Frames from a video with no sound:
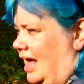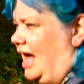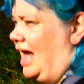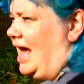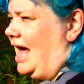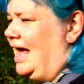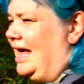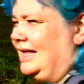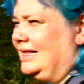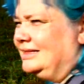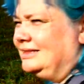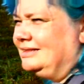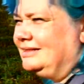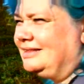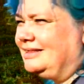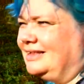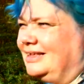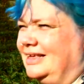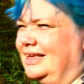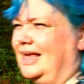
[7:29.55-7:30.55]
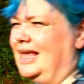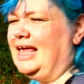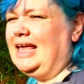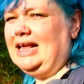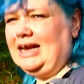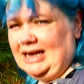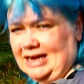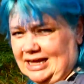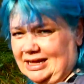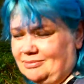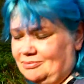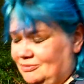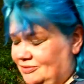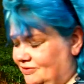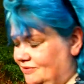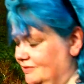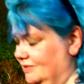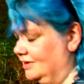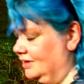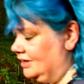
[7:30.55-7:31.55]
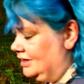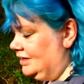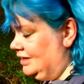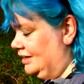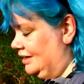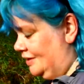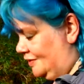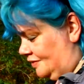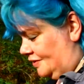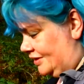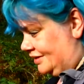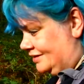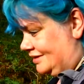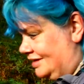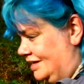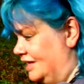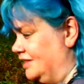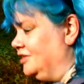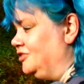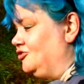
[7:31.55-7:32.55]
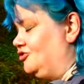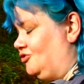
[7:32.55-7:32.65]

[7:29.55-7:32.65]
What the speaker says: and he claims that in a